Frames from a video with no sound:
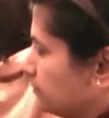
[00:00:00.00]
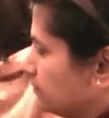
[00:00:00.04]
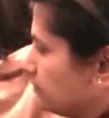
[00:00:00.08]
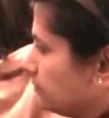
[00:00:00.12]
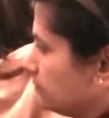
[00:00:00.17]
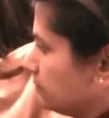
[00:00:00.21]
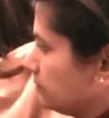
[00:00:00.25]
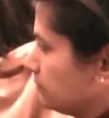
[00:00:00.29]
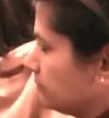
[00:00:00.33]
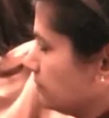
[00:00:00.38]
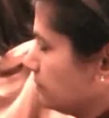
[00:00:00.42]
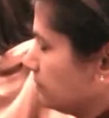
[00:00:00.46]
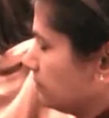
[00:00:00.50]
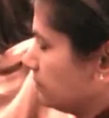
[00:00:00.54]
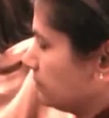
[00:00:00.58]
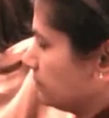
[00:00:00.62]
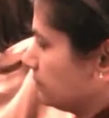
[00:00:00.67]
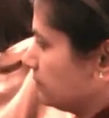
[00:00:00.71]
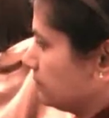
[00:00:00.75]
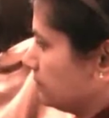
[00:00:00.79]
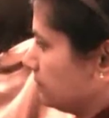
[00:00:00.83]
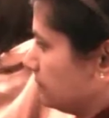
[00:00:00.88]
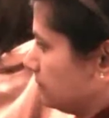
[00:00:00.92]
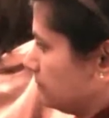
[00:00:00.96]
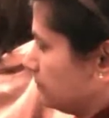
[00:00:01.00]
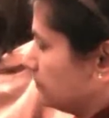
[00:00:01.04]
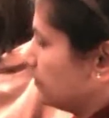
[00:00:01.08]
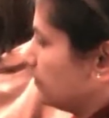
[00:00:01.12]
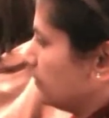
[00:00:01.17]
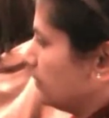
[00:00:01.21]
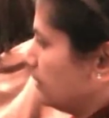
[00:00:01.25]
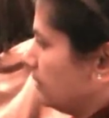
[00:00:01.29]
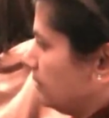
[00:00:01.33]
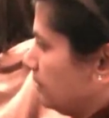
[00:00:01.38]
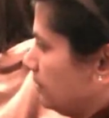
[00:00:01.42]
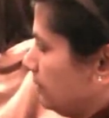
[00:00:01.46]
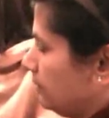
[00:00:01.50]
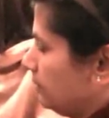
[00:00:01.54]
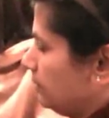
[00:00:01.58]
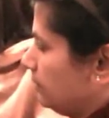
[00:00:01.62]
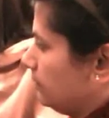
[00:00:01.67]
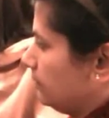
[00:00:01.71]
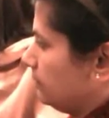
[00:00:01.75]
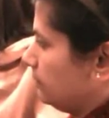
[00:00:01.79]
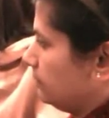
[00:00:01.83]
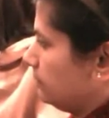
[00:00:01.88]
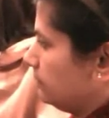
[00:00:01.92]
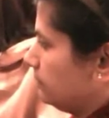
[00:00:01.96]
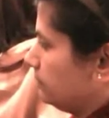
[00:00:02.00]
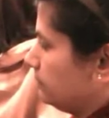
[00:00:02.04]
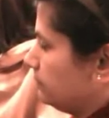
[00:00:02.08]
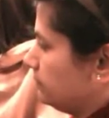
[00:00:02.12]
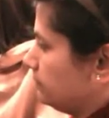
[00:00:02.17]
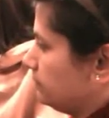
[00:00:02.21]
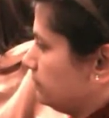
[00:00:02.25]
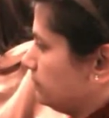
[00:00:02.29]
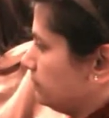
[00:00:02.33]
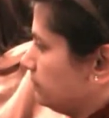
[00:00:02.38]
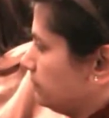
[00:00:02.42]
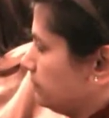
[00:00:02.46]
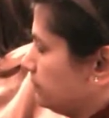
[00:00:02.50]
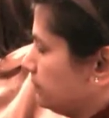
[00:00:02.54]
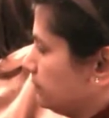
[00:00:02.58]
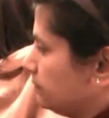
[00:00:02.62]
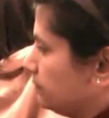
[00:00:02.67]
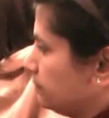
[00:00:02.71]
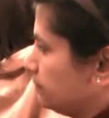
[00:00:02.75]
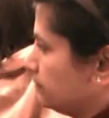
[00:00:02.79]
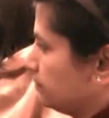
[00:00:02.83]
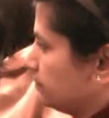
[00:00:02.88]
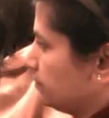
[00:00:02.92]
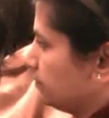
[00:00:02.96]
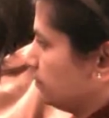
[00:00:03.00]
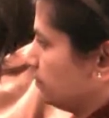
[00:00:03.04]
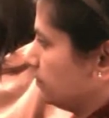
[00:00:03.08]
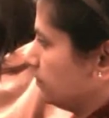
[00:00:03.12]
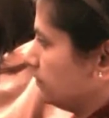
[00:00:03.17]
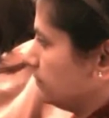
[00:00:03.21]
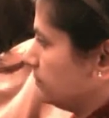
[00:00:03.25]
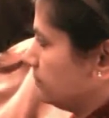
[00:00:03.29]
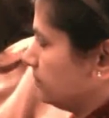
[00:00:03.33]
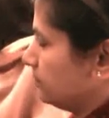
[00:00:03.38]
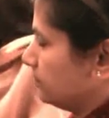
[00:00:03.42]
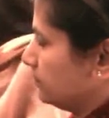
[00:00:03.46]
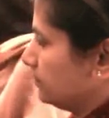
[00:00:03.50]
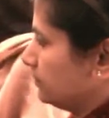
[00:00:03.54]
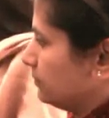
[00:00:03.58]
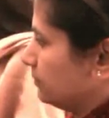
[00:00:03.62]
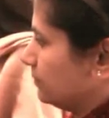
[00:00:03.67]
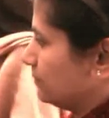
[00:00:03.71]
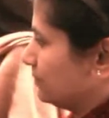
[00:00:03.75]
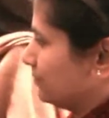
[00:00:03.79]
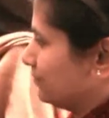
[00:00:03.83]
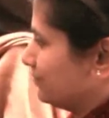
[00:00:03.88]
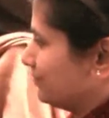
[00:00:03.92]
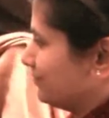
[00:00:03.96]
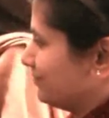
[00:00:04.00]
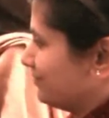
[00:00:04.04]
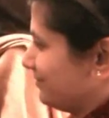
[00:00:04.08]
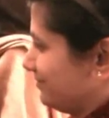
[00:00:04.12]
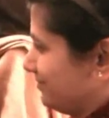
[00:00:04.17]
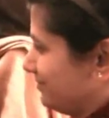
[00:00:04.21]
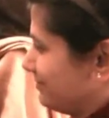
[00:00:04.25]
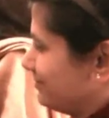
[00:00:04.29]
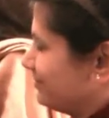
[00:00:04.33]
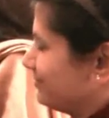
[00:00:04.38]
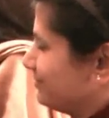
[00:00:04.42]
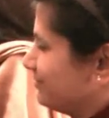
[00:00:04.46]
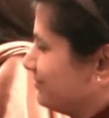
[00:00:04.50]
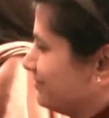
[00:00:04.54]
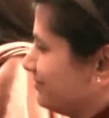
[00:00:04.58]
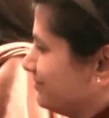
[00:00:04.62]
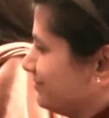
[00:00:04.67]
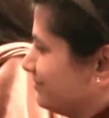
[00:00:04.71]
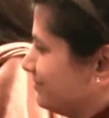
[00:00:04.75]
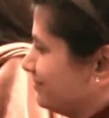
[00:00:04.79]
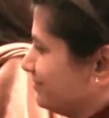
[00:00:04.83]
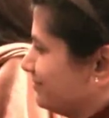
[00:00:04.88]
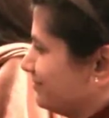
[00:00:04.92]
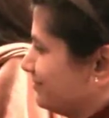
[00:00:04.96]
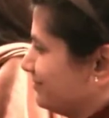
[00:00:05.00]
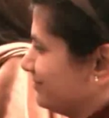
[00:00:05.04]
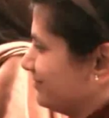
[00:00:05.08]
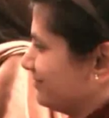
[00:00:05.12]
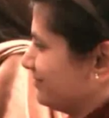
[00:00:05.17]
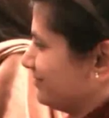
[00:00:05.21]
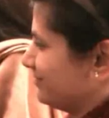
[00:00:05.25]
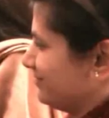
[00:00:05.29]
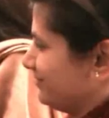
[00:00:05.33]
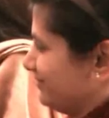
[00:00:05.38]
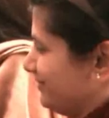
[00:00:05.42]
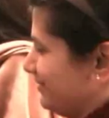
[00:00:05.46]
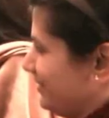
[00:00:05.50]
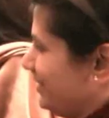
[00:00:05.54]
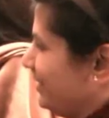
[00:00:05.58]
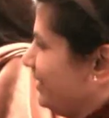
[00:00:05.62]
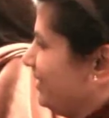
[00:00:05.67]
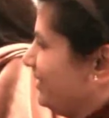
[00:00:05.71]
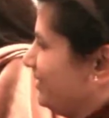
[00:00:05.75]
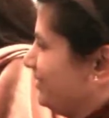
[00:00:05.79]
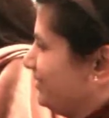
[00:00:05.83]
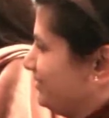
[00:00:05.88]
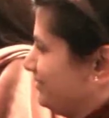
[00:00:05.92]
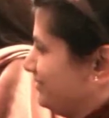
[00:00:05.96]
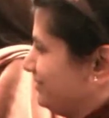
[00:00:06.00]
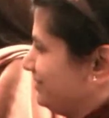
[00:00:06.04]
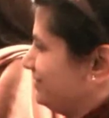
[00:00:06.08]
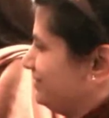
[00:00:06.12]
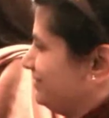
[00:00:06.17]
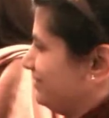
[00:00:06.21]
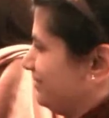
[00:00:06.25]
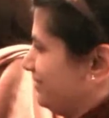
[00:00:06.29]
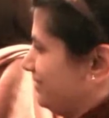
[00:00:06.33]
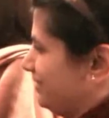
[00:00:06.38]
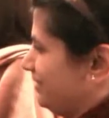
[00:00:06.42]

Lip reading: The person shown says nothing.